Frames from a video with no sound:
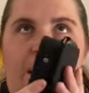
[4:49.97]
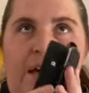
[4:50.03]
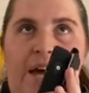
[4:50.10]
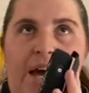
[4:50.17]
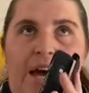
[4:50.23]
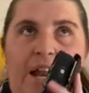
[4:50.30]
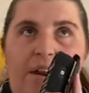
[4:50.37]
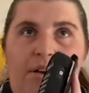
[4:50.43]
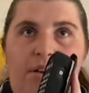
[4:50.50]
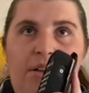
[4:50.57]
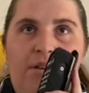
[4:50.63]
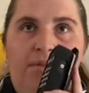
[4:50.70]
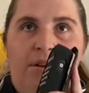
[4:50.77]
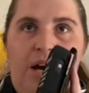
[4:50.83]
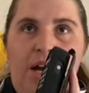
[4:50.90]
And on
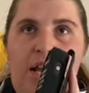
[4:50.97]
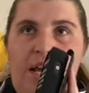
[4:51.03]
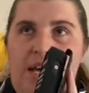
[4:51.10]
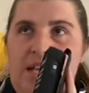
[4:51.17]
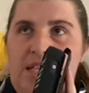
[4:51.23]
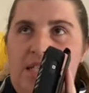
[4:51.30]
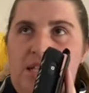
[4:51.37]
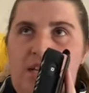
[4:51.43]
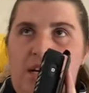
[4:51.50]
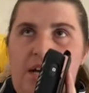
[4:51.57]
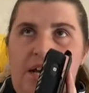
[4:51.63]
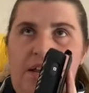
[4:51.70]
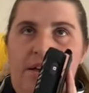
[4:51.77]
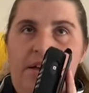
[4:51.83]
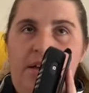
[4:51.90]
the right-hand
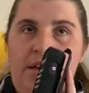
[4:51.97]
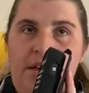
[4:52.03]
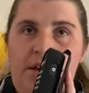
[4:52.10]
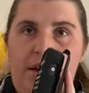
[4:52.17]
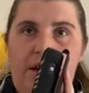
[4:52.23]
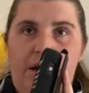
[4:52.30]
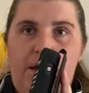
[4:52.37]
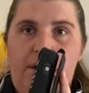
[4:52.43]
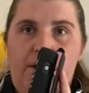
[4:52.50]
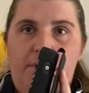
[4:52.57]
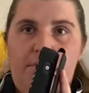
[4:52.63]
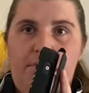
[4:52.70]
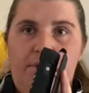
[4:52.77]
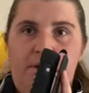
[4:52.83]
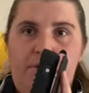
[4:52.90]
side
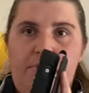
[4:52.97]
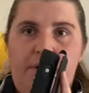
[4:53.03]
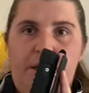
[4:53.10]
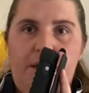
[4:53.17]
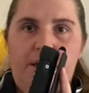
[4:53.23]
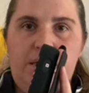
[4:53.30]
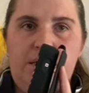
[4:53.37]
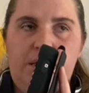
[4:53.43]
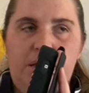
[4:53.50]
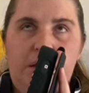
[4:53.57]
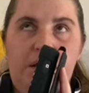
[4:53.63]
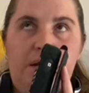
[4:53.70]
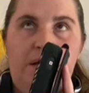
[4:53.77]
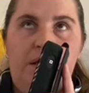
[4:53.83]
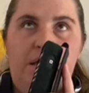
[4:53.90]
of the device,
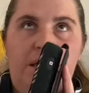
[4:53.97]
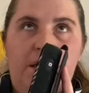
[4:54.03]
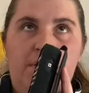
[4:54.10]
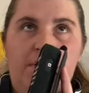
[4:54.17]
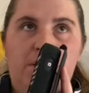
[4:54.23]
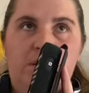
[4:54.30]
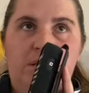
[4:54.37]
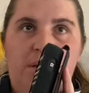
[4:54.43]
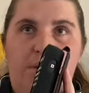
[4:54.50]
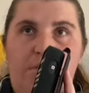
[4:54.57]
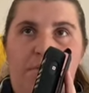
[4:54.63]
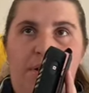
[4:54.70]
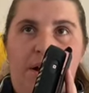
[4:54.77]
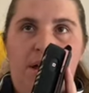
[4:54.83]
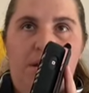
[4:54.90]
there is
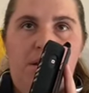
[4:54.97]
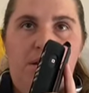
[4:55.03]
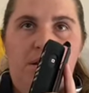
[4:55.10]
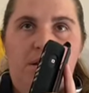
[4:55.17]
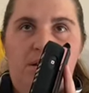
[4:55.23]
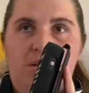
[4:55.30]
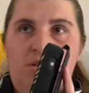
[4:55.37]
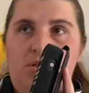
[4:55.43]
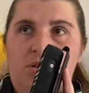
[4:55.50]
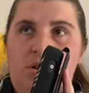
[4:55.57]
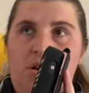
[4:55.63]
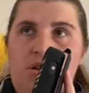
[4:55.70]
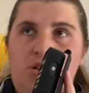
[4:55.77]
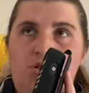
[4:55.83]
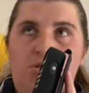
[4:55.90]
one
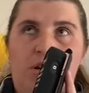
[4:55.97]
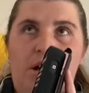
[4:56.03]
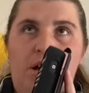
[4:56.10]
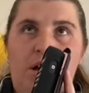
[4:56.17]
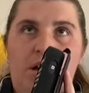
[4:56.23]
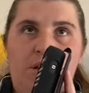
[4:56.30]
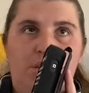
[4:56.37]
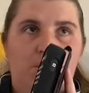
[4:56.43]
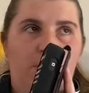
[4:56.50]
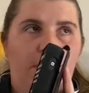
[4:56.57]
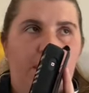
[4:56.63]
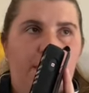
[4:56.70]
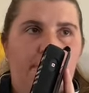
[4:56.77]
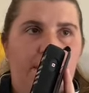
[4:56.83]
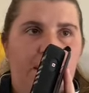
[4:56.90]
little
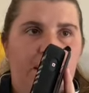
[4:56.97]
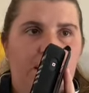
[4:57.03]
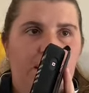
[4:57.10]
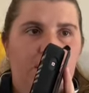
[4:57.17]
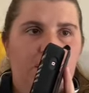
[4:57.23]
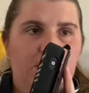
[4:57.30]
square button,